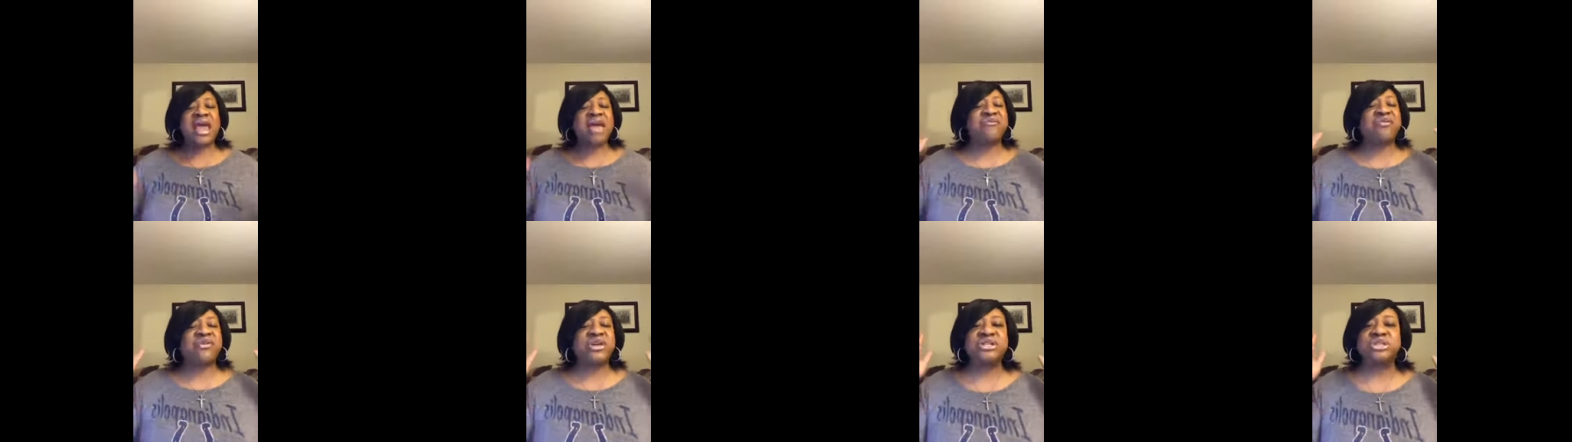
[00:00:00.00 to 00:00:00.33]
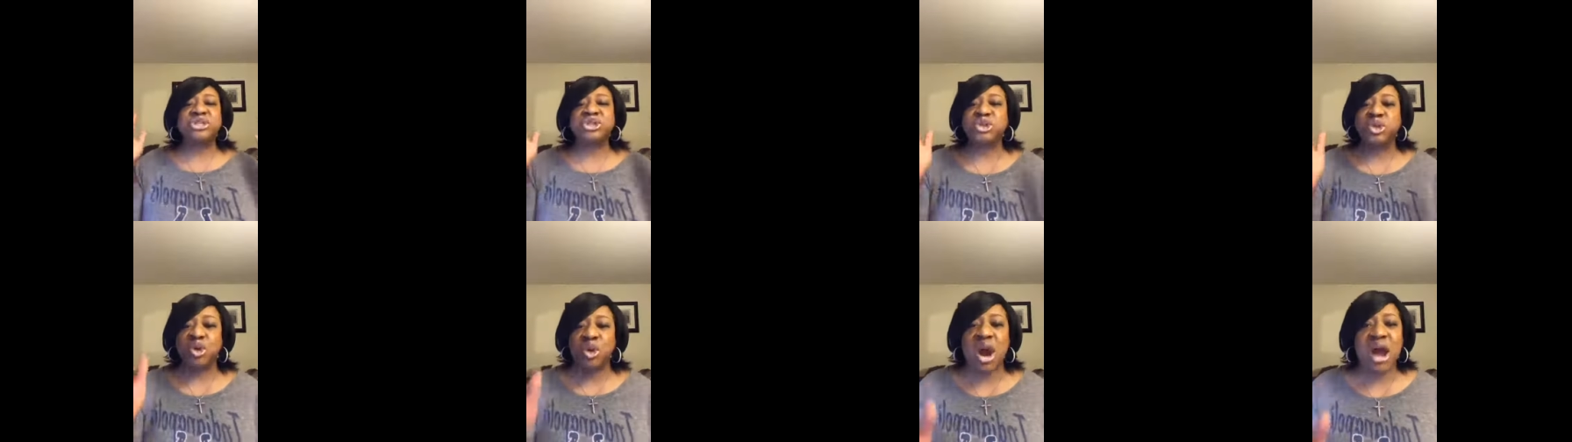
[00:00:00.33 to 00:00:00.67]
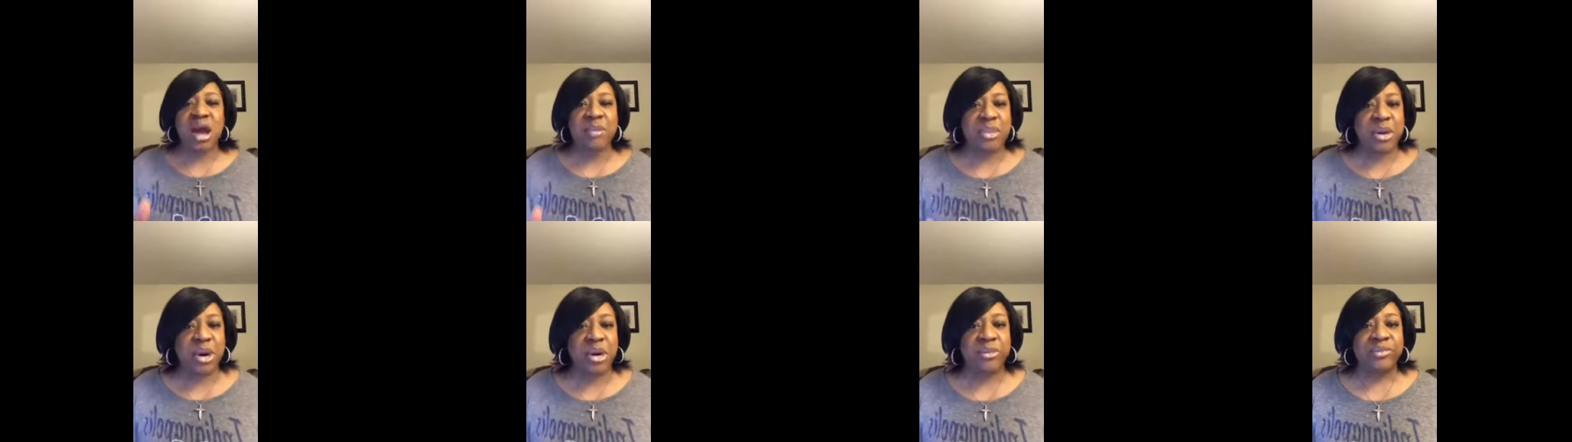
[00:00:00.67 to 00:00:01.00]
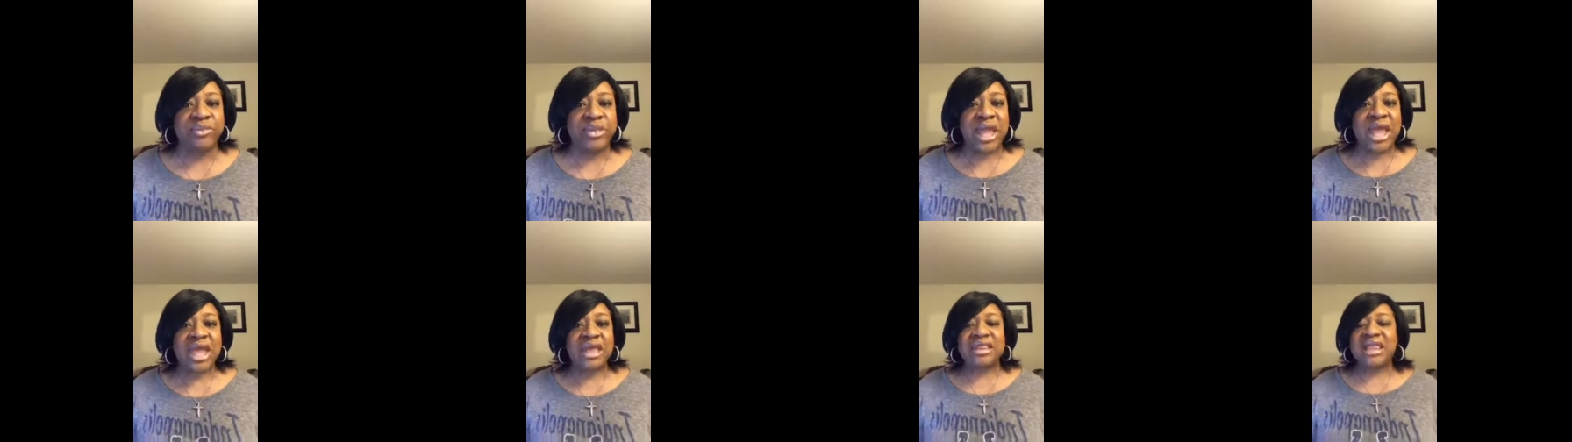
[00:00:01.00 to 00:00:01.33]
every trouble
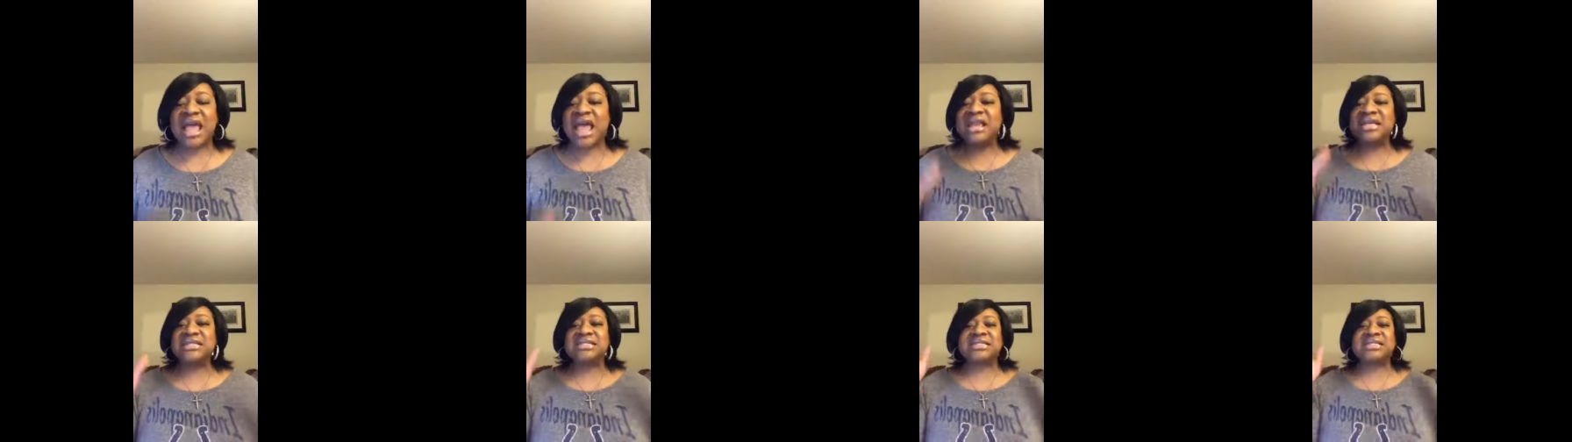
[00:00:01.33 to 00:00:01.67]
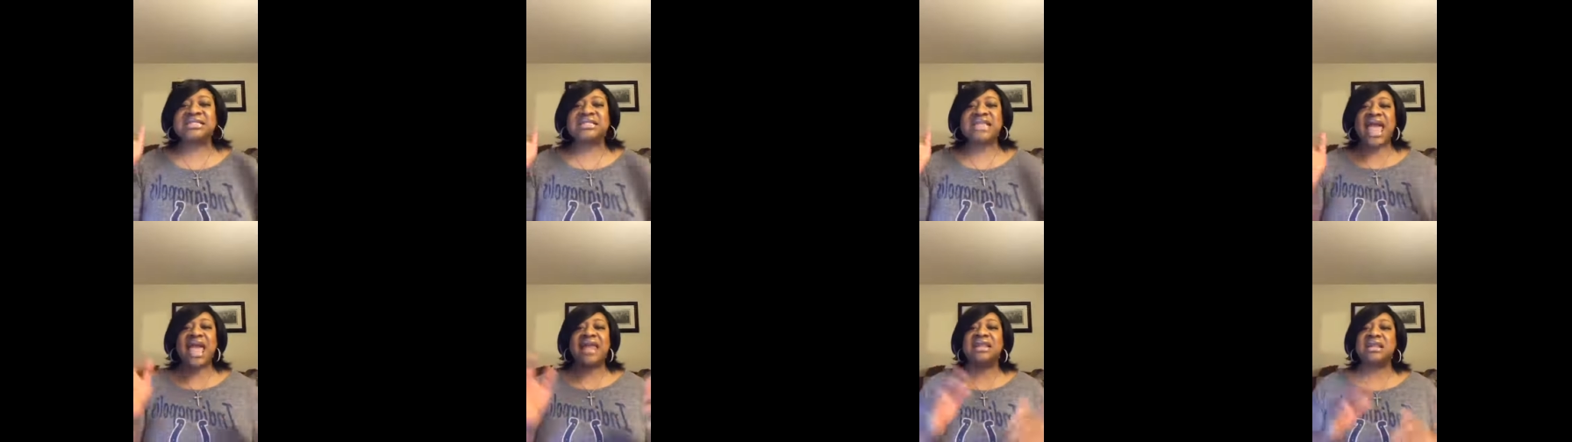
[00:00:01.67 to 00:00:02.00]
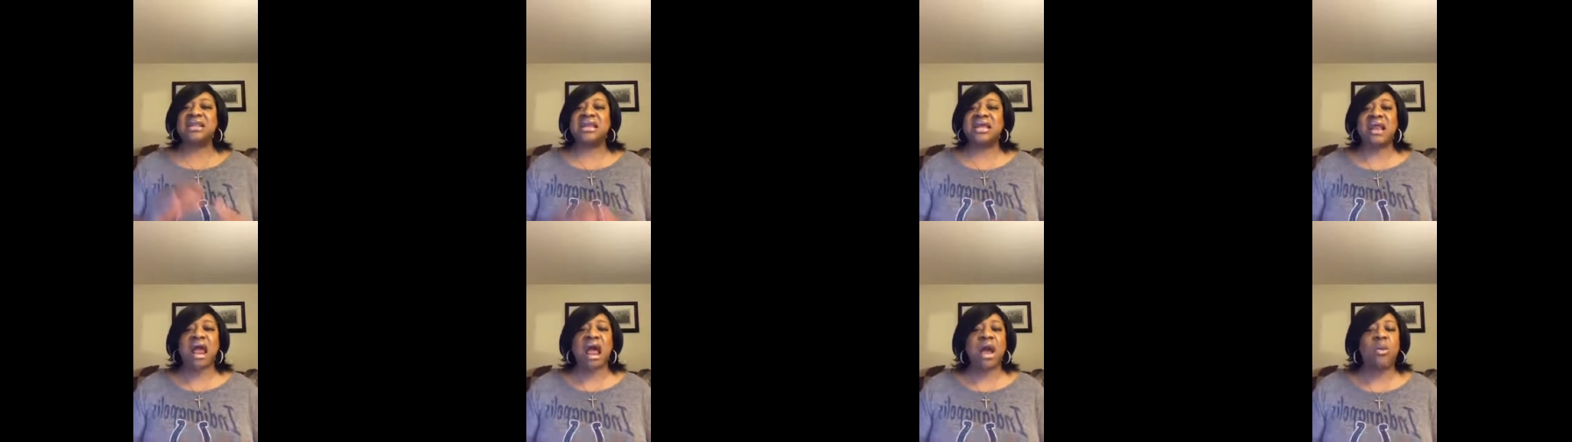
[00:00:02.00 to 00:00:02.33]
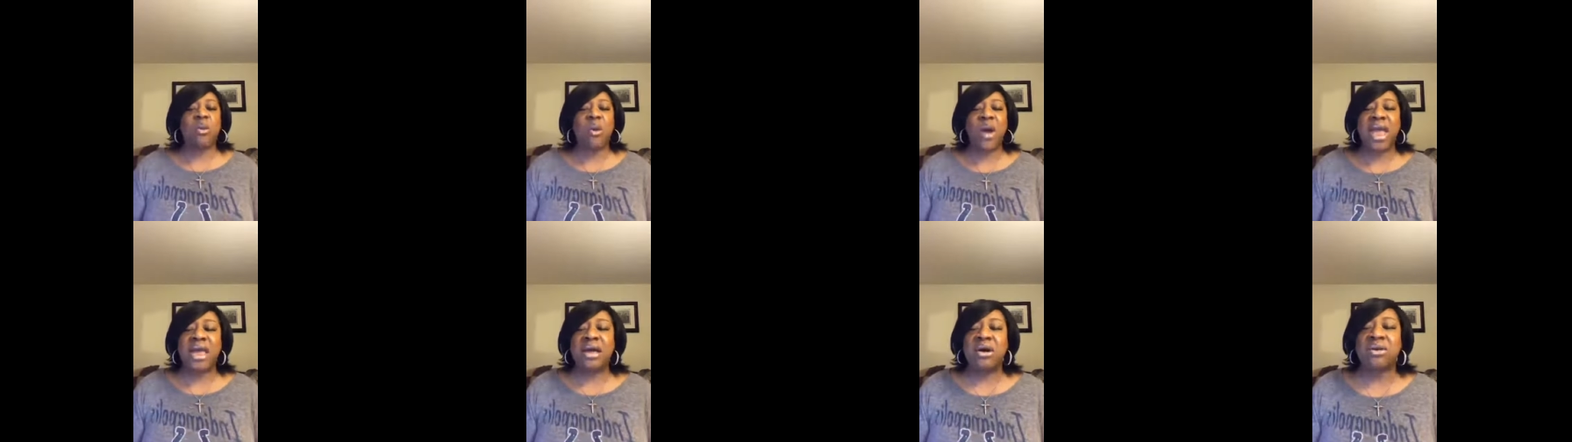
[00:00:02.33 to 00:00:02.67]
that is standing in
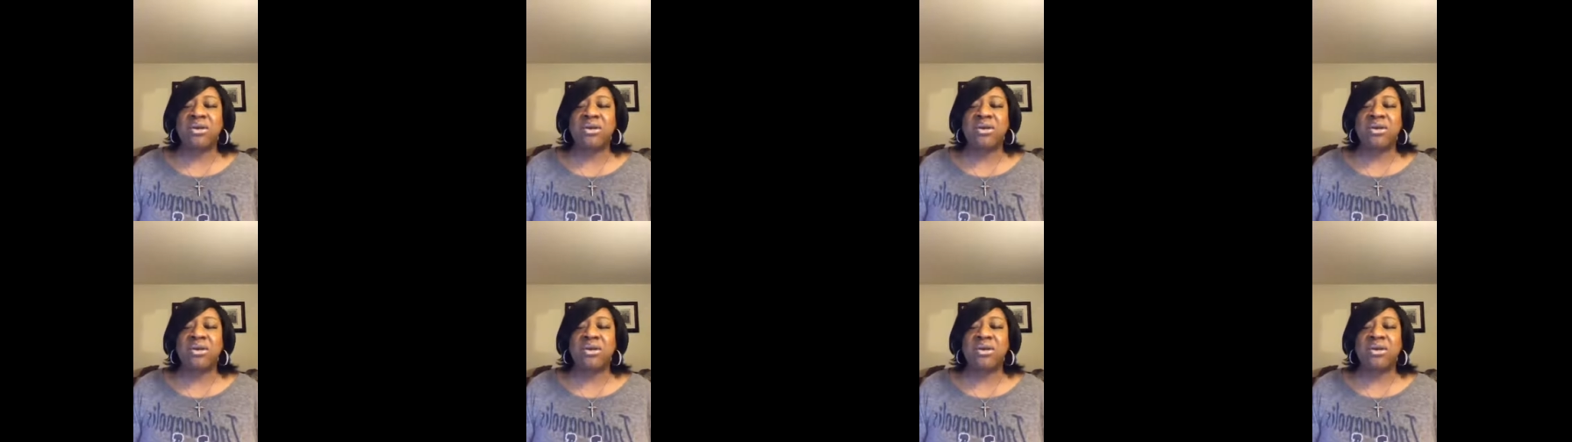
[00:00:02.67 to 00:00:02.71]
our way,